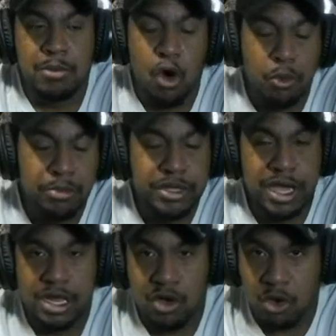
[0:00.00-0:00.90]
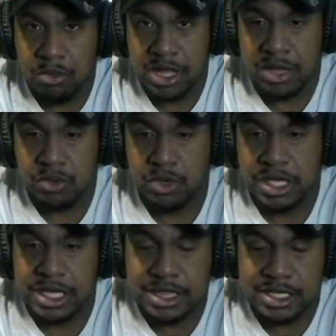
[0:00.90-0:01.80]
hoping beyond hope that we
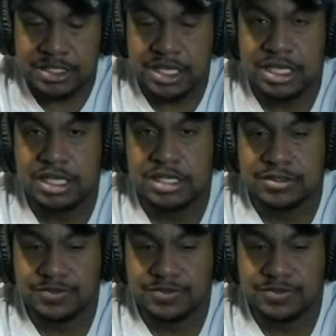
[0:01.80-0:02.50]
get this thing